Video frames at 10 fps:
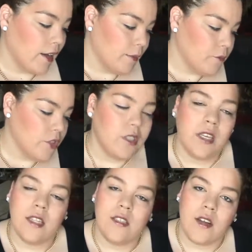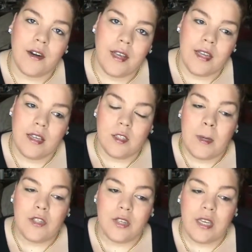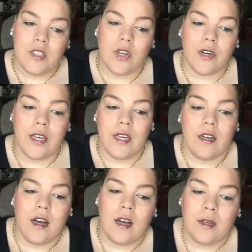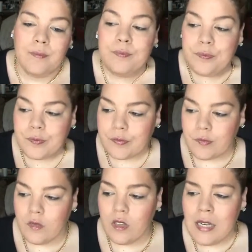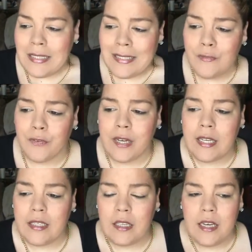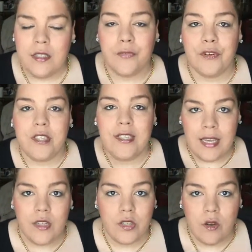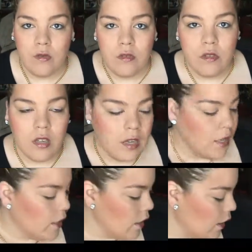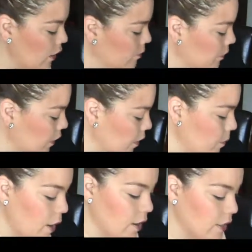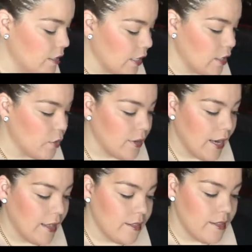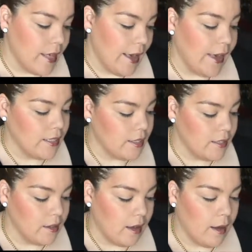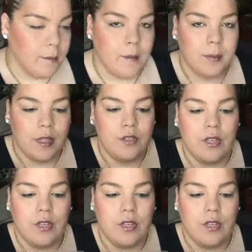just to get started, especially starting on different skin tones. The good part is that you got that, plus you